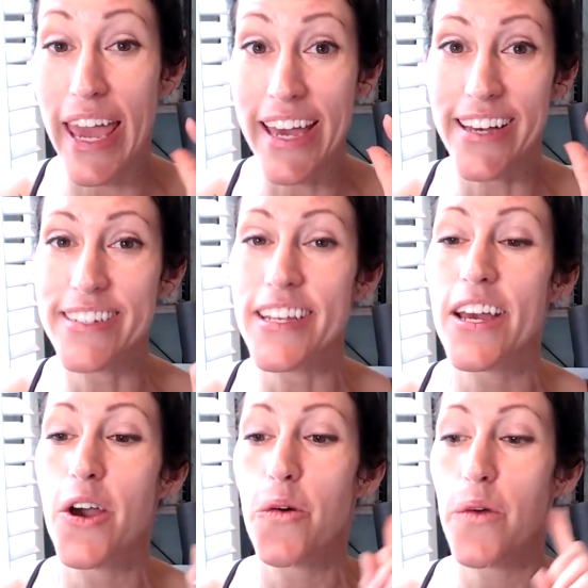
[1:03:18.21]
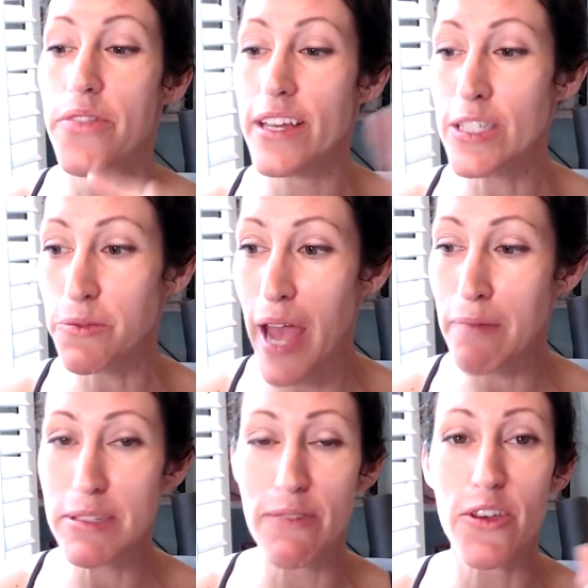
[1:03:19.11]
And when this
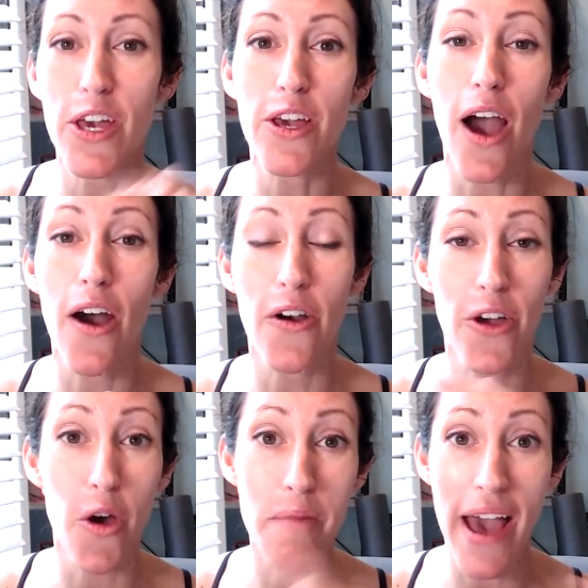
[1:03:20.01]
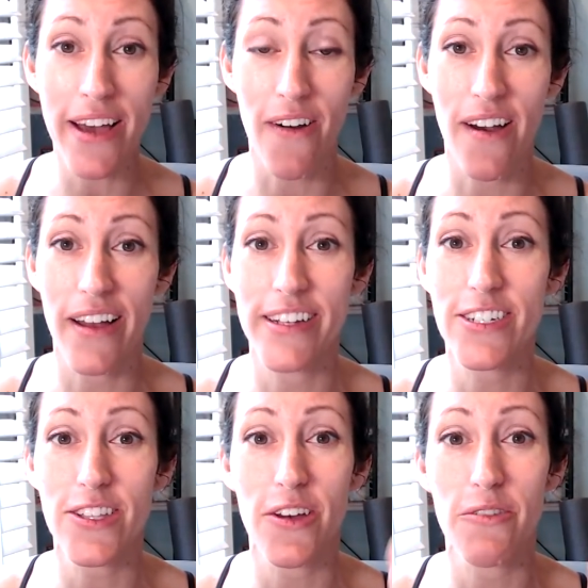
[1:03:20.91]
wraps, if you could go, go back on
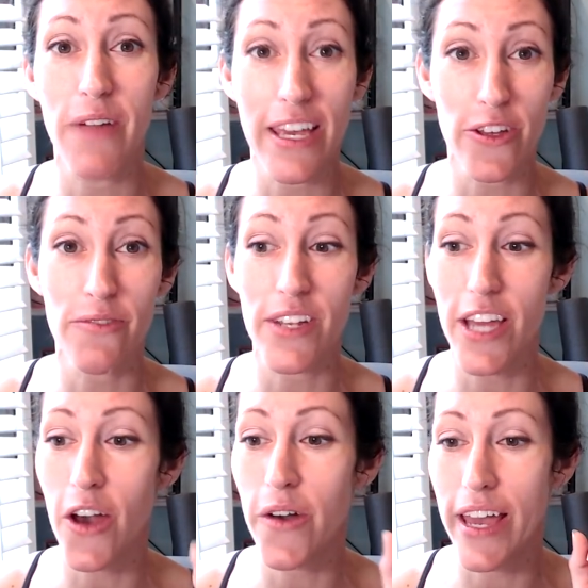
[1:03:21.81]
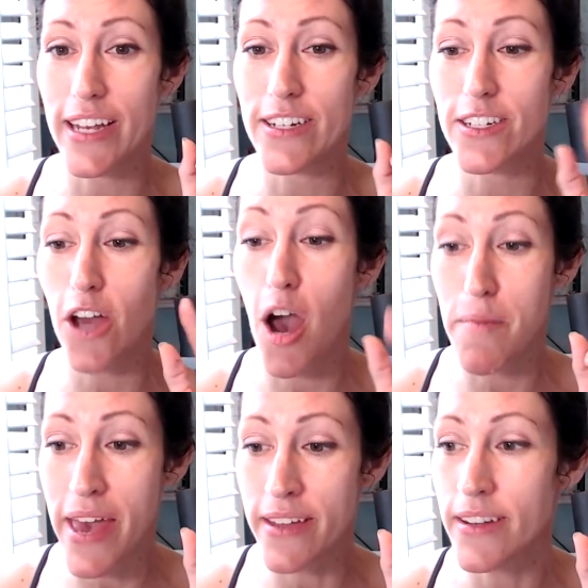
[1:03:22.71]
to the regular video and
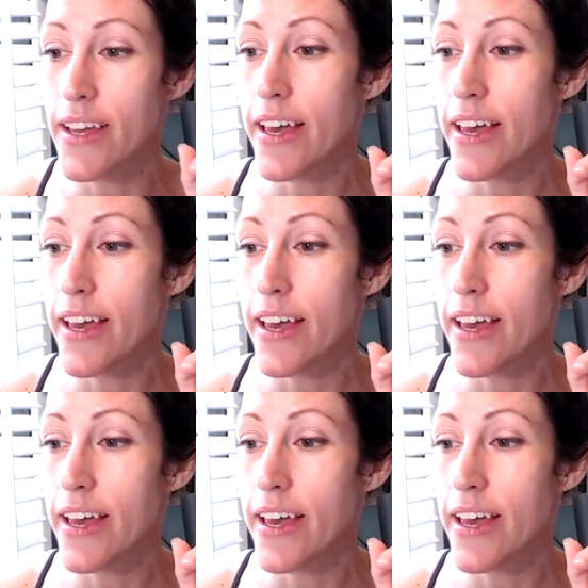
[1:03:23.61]
comment.